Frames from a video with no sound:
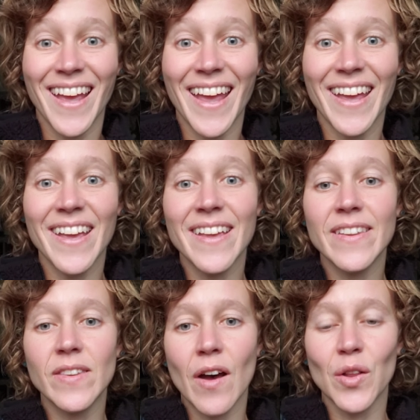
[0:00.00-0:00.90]

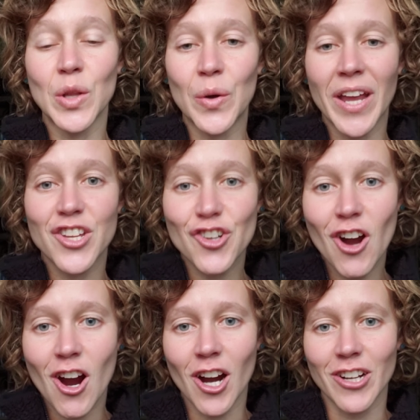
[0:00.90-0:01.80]
is locate your
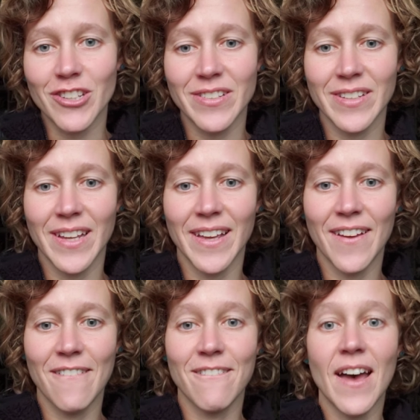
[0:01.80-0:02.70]
heart.
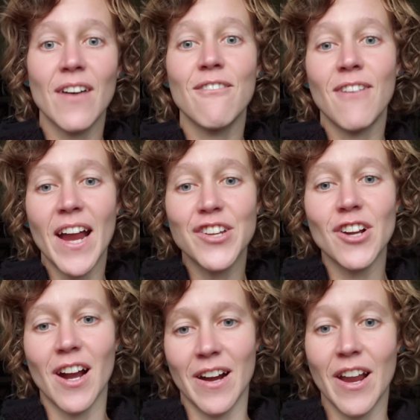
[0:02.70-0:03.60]
Find your
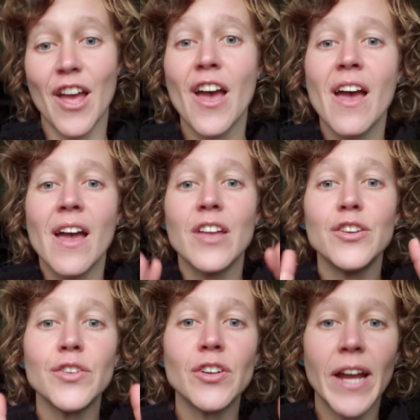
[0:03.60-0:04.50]
heart and
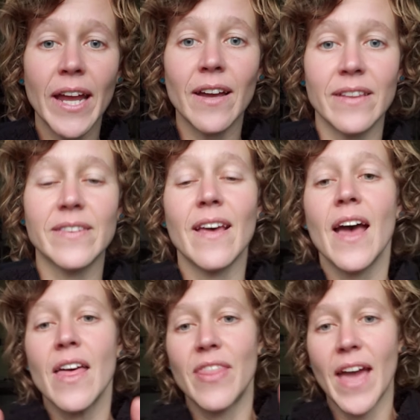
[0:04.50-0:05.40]
use your hands.
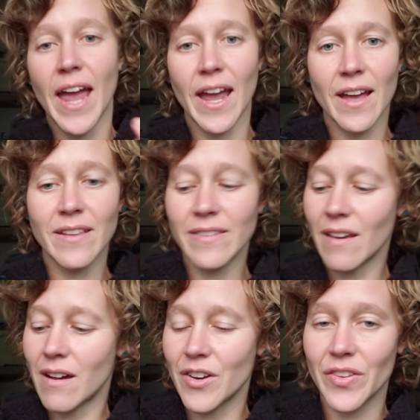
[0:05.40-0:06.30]
The hands
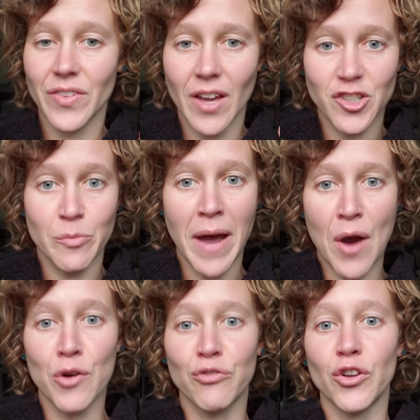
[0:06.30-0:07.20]
are such a
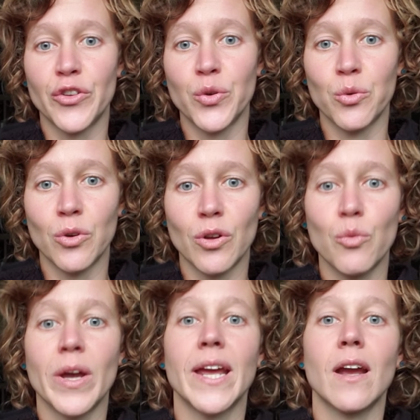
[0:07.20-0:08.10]
powerful tool
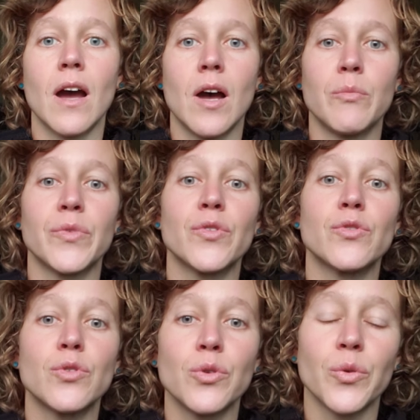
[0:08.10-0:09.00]
when it comes
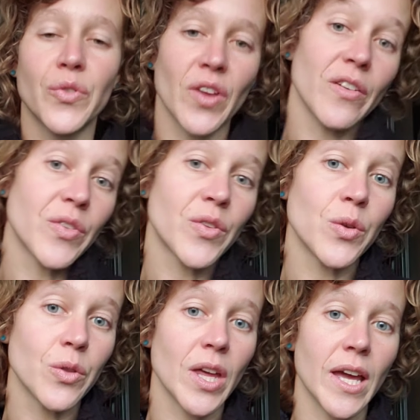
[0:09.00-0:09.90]
to
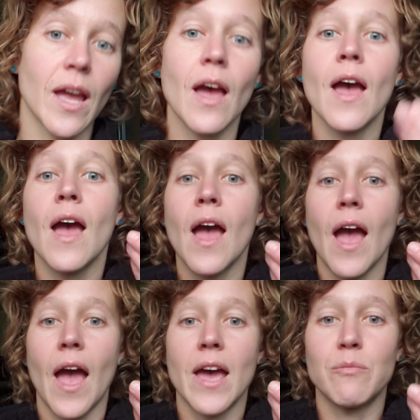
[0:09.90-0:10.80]
self-soothing
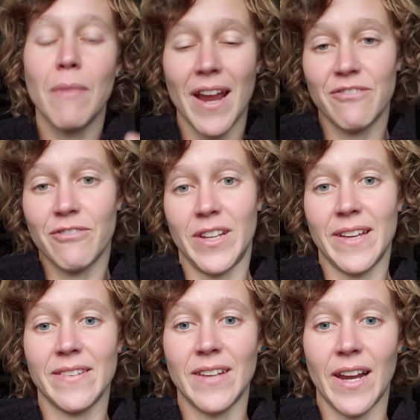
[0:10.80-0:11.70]
and
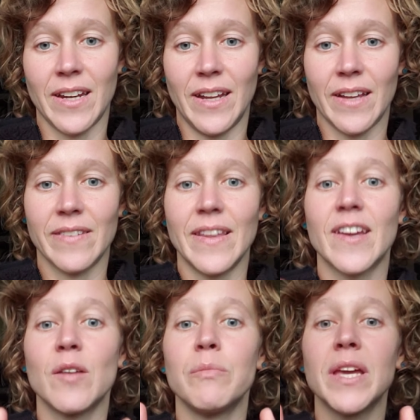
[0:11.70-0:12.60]
mindfulness techniques. They
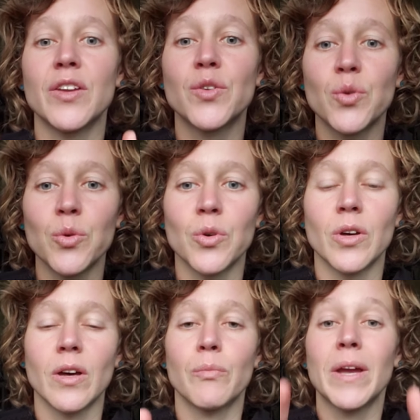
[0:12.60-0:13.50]
can be a
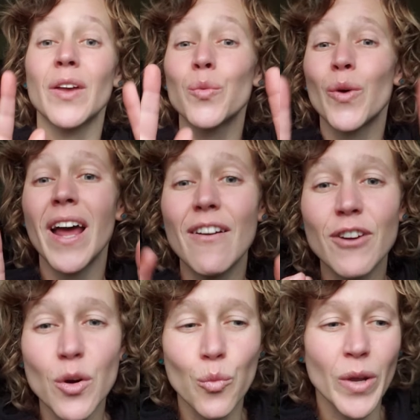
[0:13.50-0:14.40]
tool because
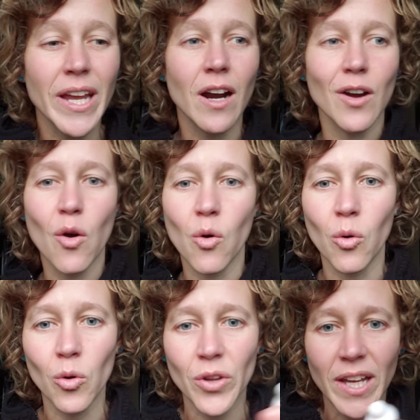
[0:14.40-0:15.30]
whatever we are
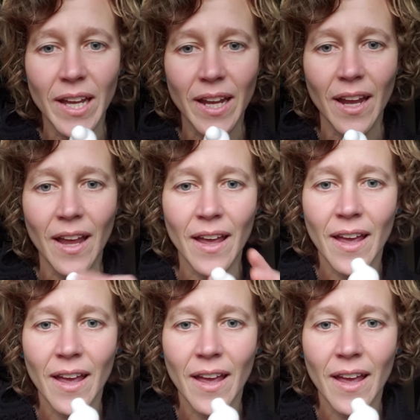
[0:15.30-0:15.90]
holding